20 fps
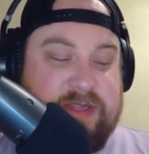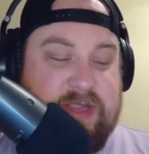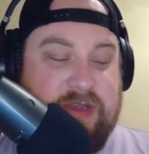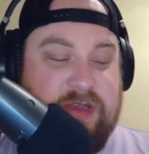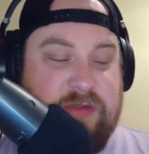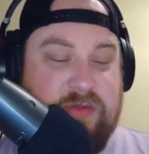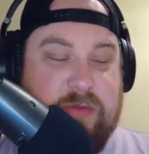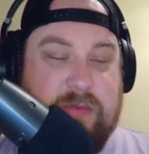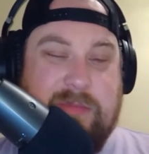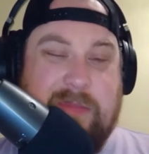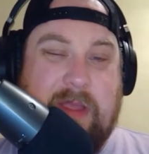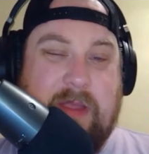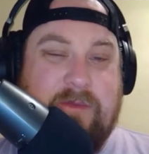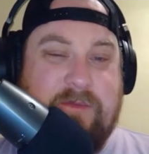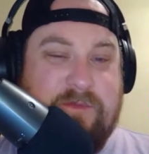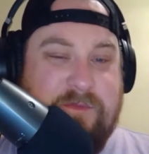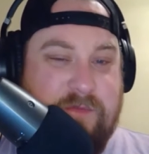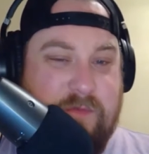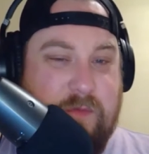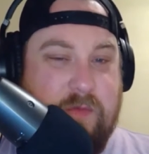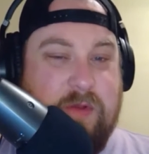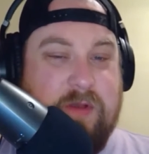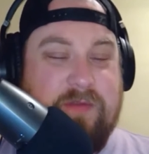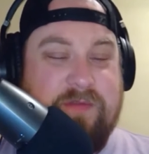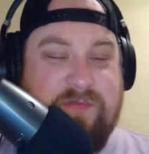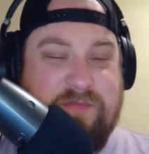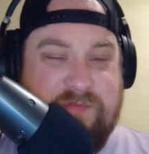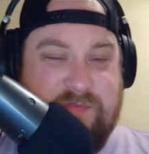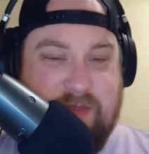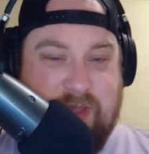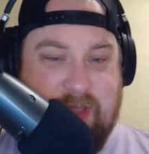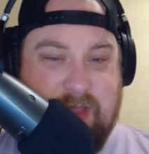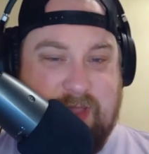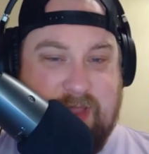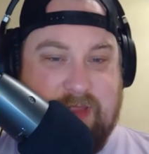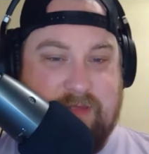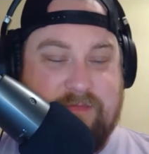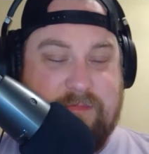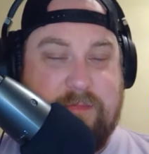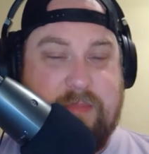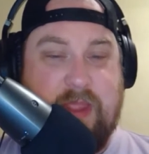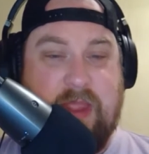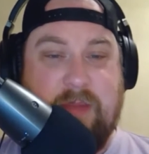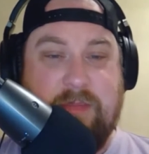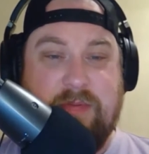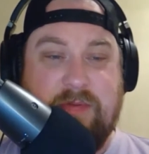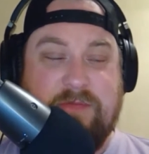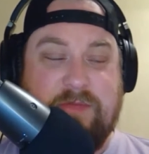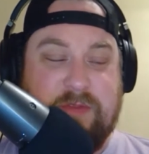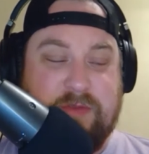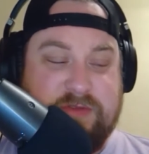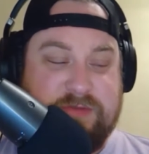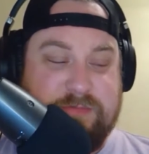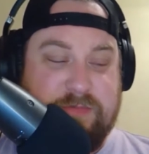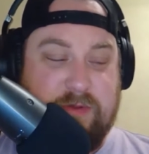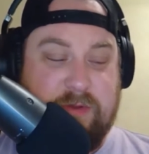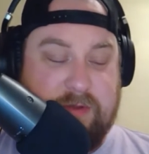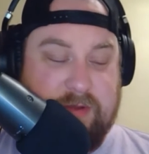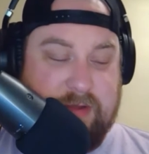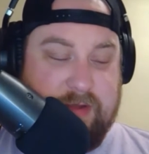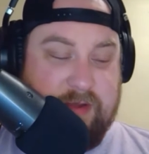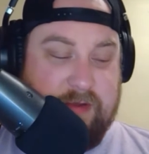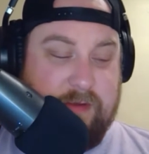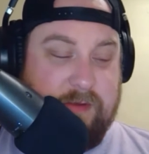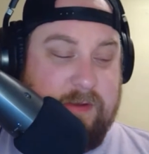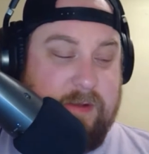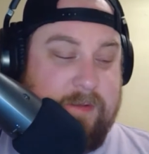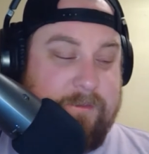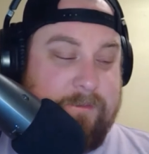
they do about 4 to 5 pay-per-views per year.